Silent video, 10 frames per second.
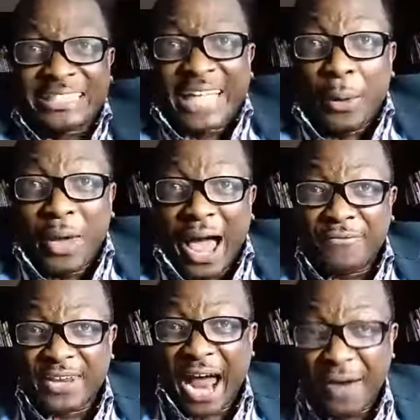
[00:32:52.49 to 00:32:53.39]
that we have
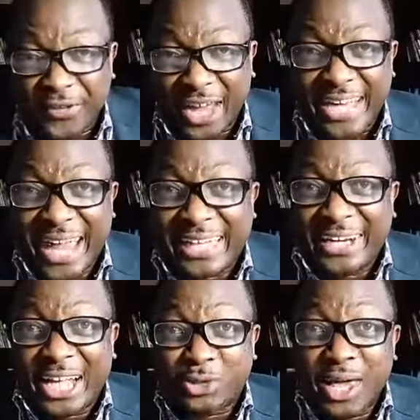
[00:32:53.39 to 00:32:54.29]
in Africa, in
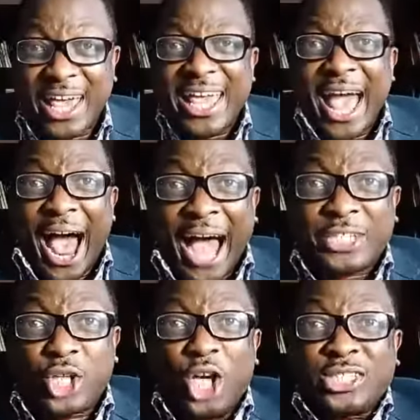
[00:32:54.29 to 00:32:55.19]
Nigeria today, are
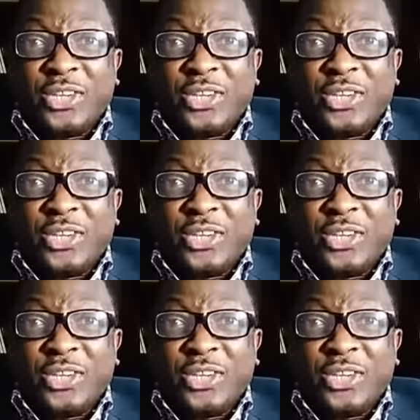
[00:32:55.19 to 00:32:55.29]
just